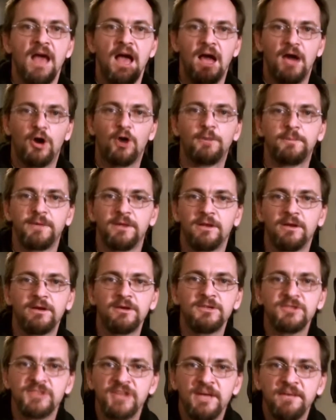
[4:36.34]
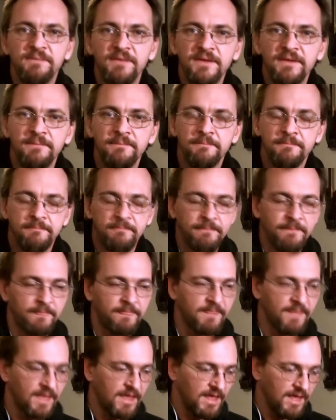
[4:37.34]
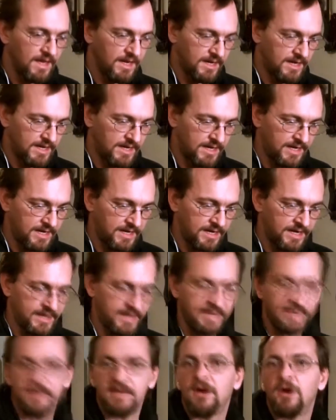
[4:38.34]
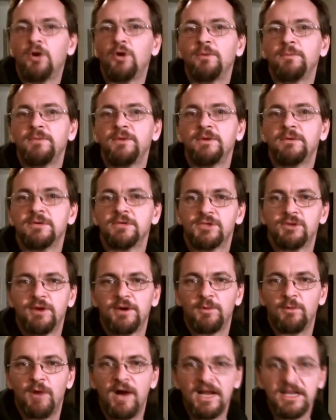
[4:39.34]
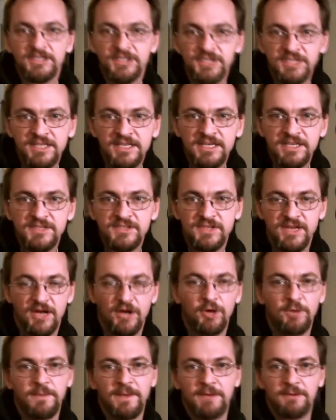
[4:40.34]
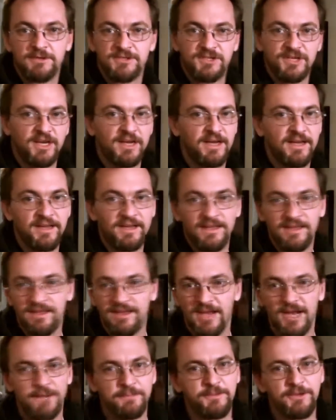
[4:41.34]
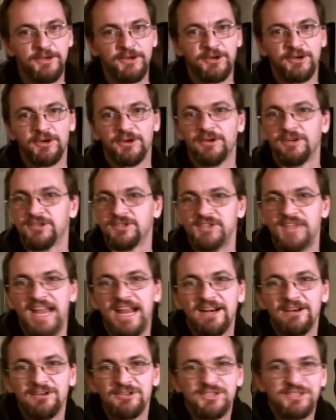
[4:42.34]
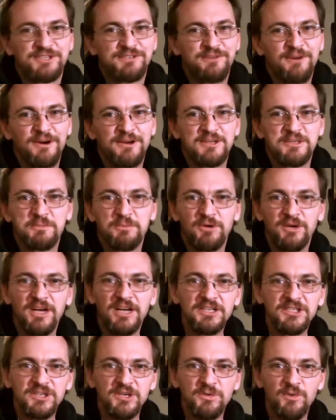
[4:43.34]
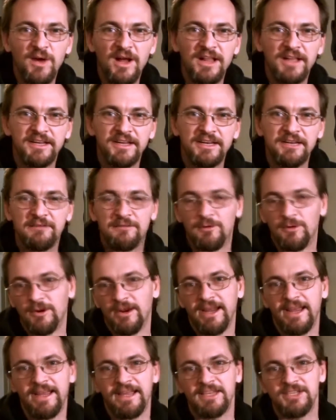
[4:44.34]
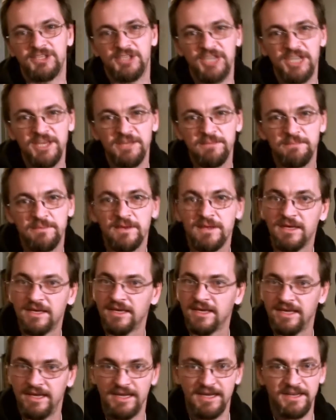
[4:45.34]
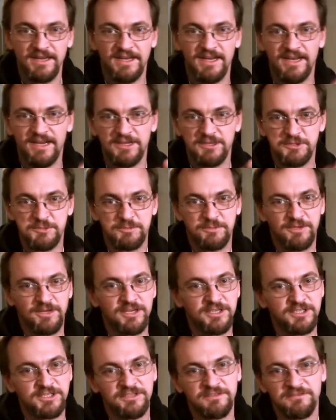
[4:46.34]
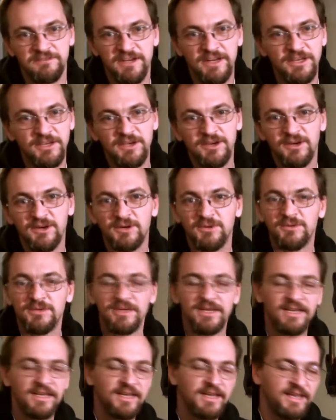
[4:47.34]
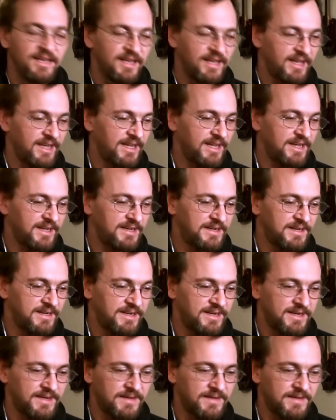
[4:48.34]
I hope you learned something. I hope you enjoyed watching this. I hope it was up to your standards as far as a production quality for a cheap in-the-house production video. And